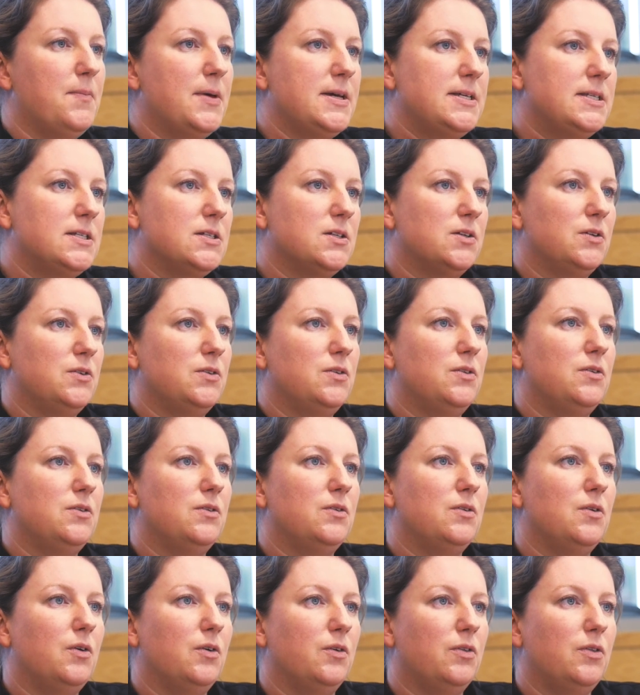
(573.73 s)
Based
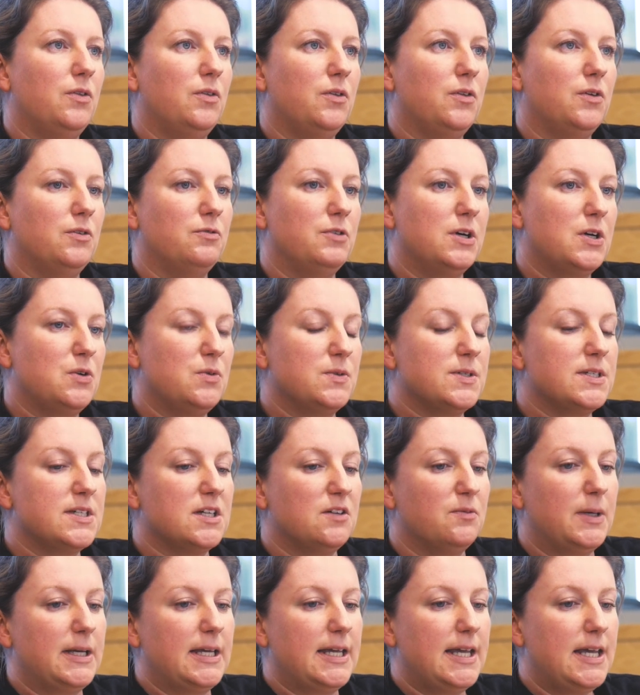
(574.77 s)
on the records that
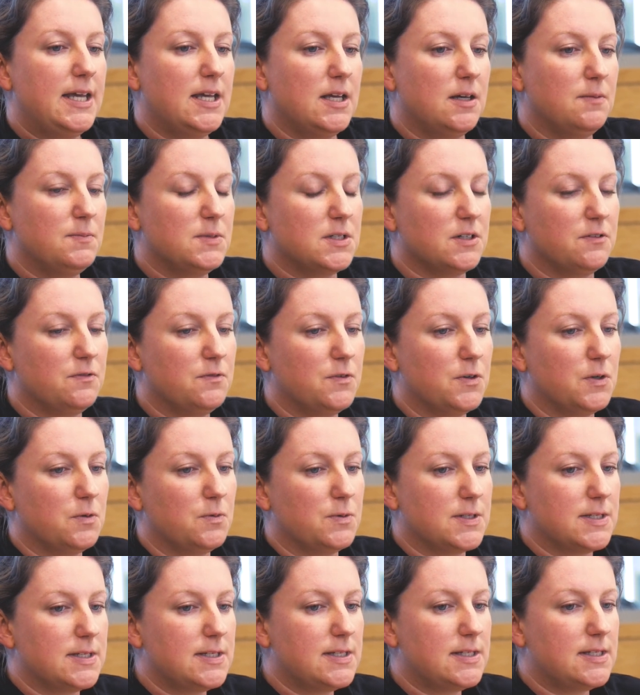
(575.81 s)
have been kept, if it
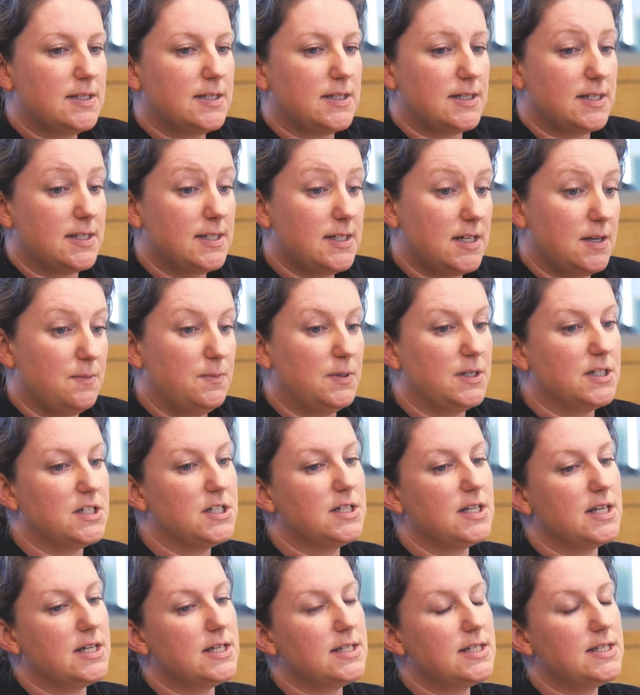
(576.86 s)
was
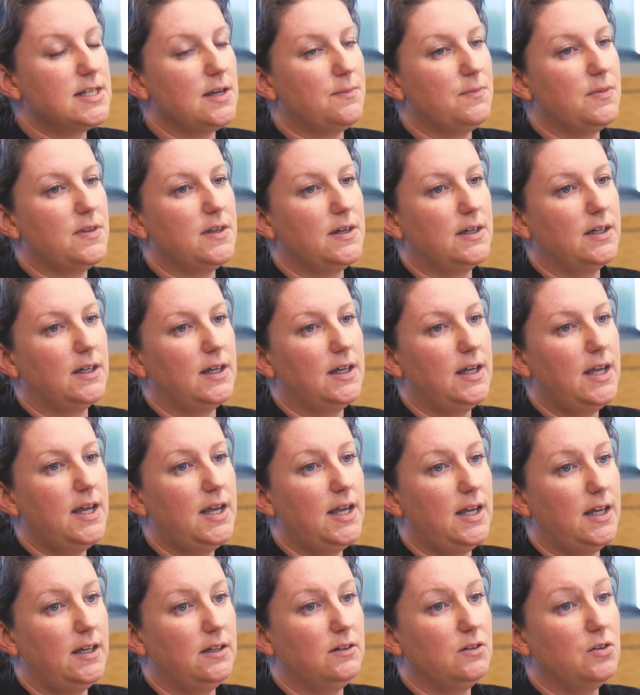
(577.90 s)
established that something
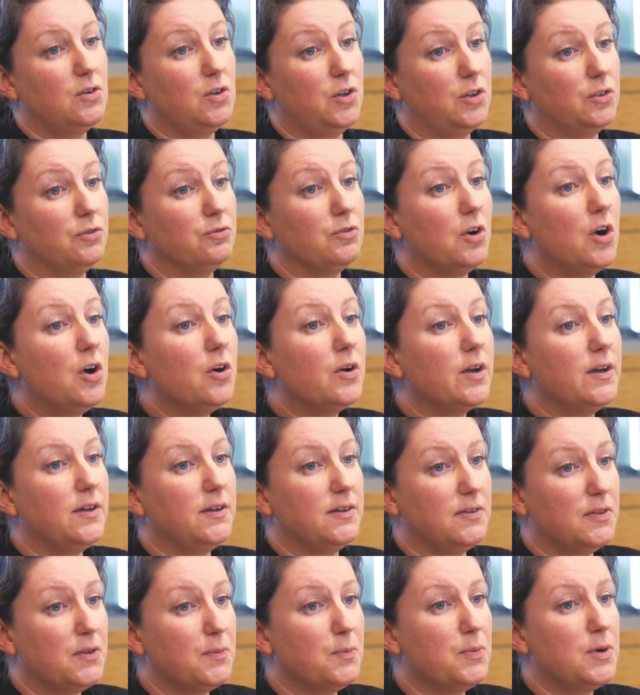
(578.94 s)
had gone wrong
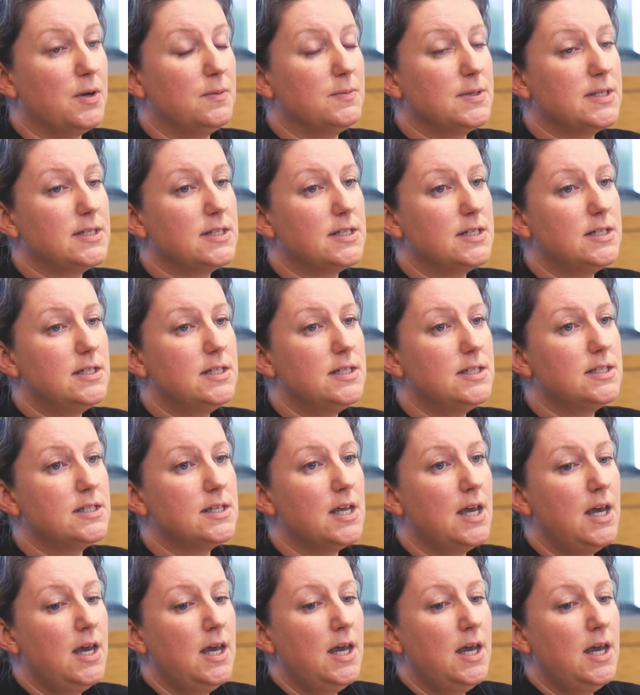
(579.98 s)
at the premises,